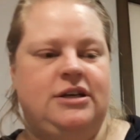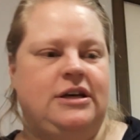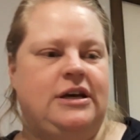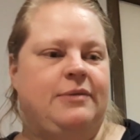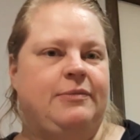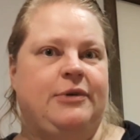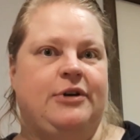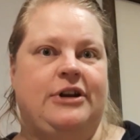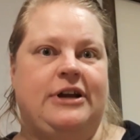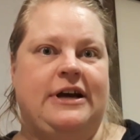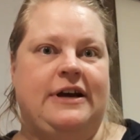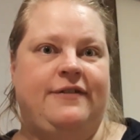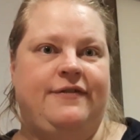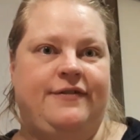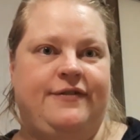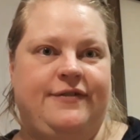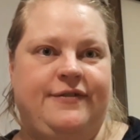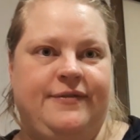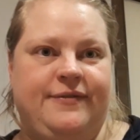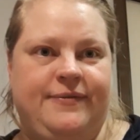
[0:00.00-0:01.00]
I'm gonna
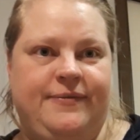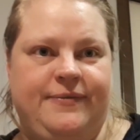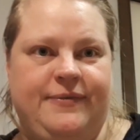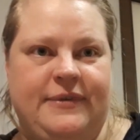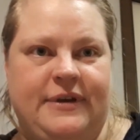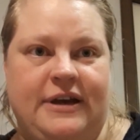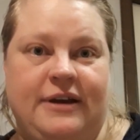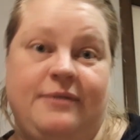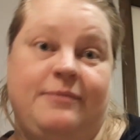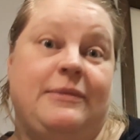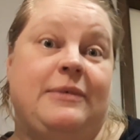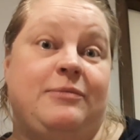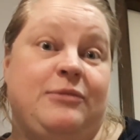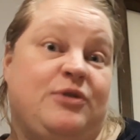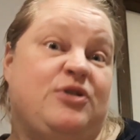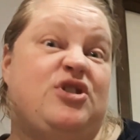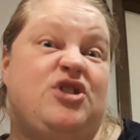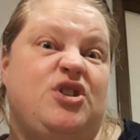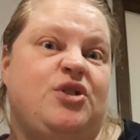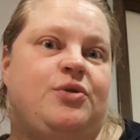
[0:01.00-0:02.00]

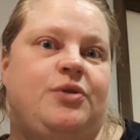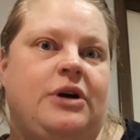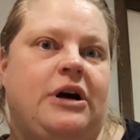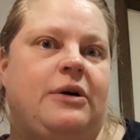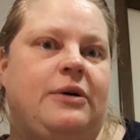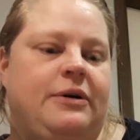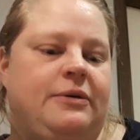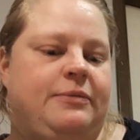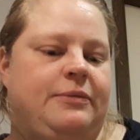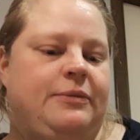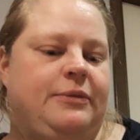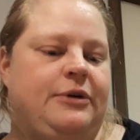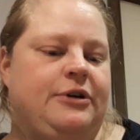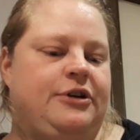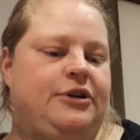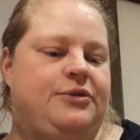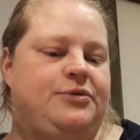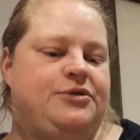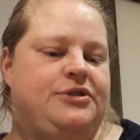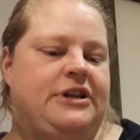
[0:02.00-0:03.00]
show how I'm gonna
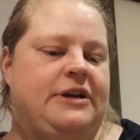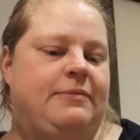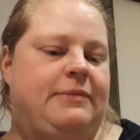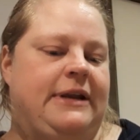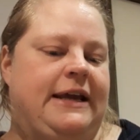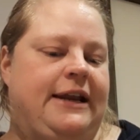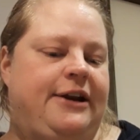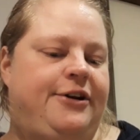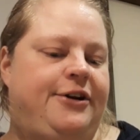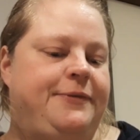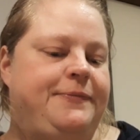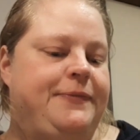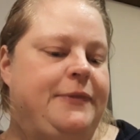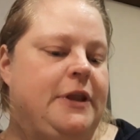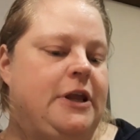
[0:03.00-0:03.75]
use them later.